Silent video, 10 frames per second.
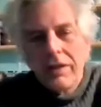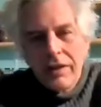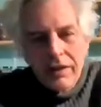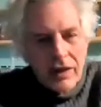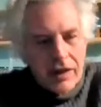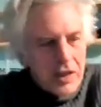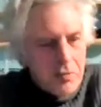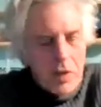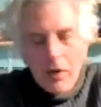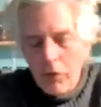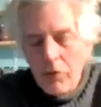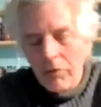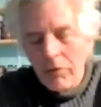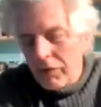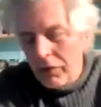in my
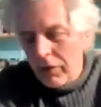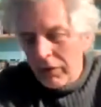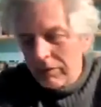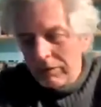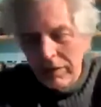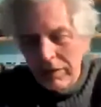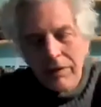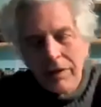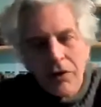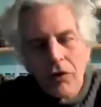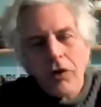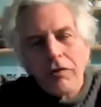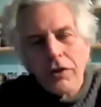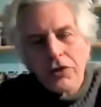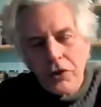room for however long
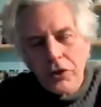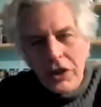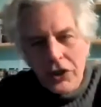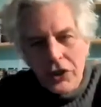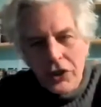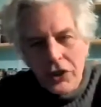feels good each day.